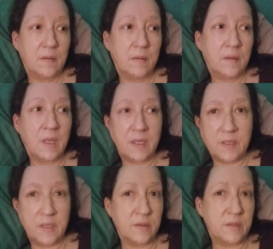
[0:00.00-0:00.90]
like a
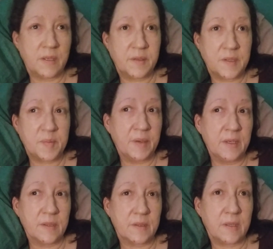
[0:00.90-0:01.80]
near death
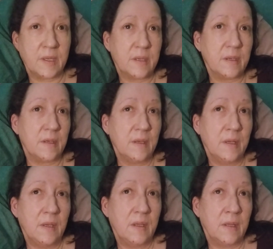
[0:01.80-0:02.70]
experience like
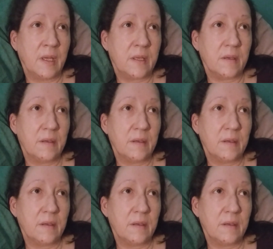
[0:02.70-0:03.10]
like